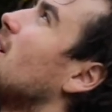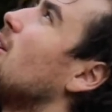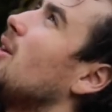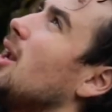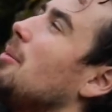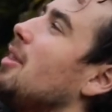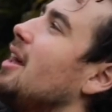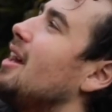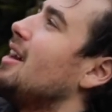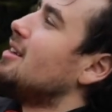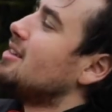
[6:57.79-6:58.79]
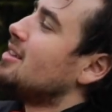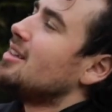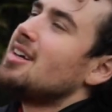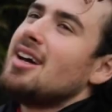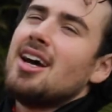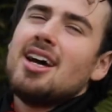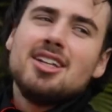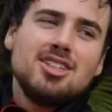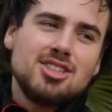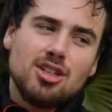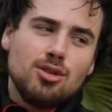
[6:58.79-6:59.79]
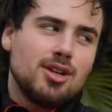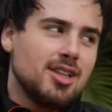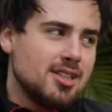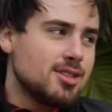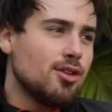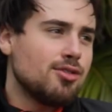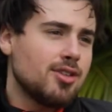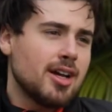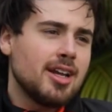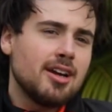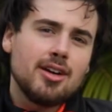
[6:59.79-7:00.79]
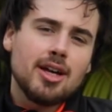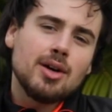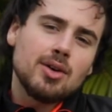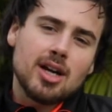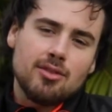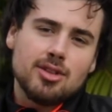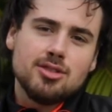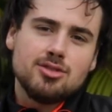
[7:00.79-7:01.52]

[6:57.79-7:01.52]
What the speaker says: going up there just to look at this whole front area. It'll cover the